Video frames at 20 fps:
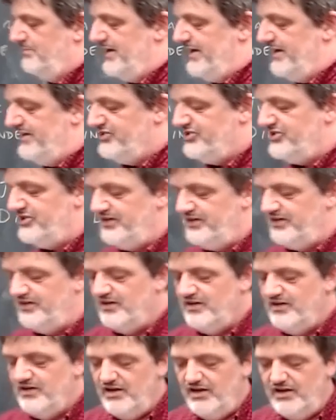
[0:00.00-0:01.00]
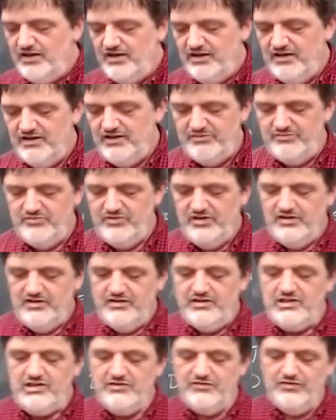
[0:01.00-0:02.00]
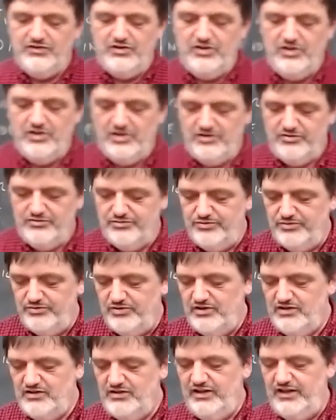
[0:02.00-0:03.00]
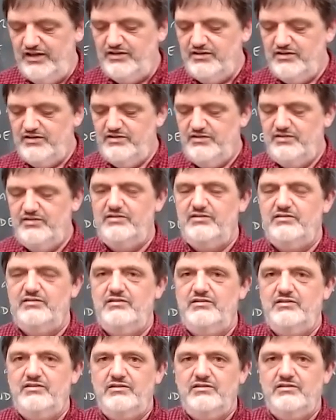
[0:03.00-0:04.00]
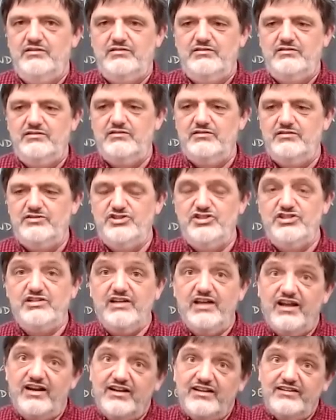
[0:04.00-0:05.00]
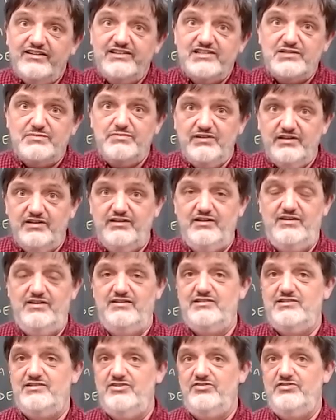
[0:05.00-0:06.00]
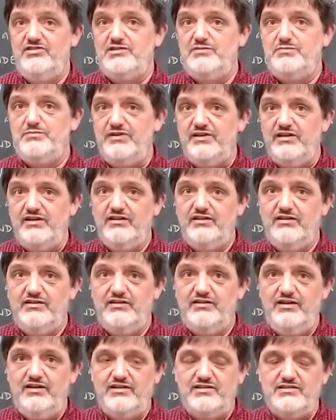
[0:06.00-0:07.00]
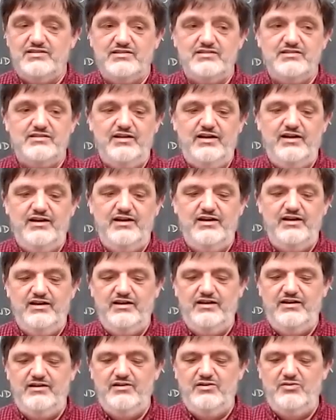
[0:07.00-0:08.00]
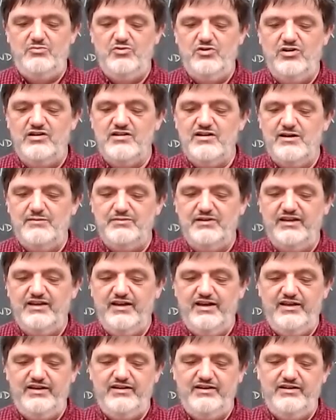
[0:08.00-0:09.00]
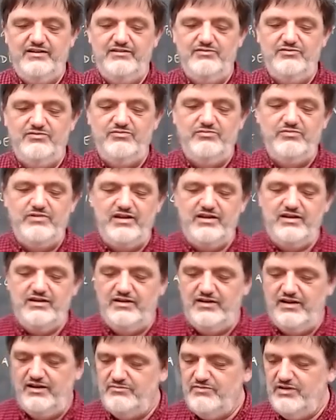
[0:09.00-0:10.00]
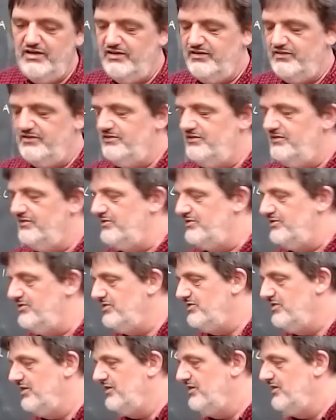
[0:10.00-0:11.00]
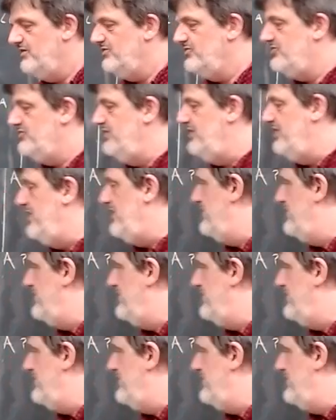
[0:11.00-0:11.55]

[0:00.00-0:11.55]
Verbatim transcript: patchy, um, even though, like, genetically speaking, so to speak, it's uh, more complicated, right? I mean, she